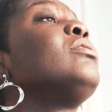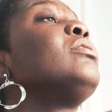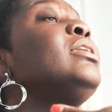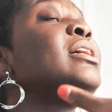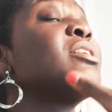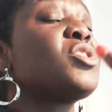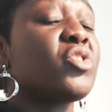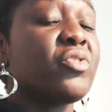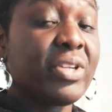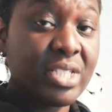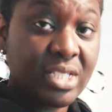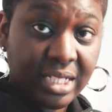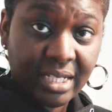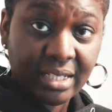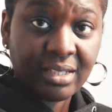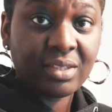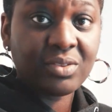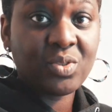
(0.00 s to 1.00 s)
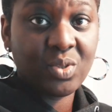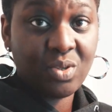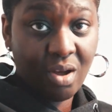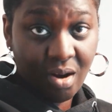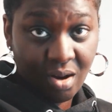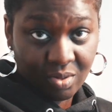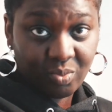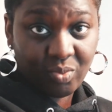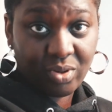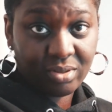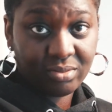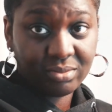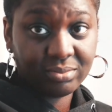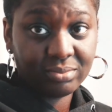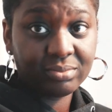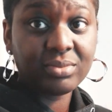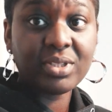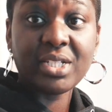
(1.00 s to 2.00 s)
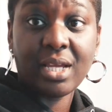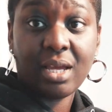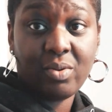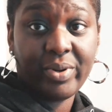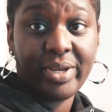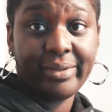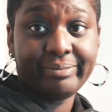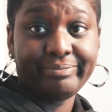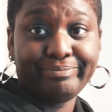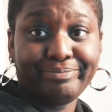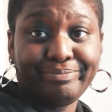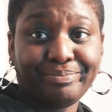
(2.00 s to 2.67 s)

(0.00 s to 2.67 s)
Let's translate that to the art world, shall we?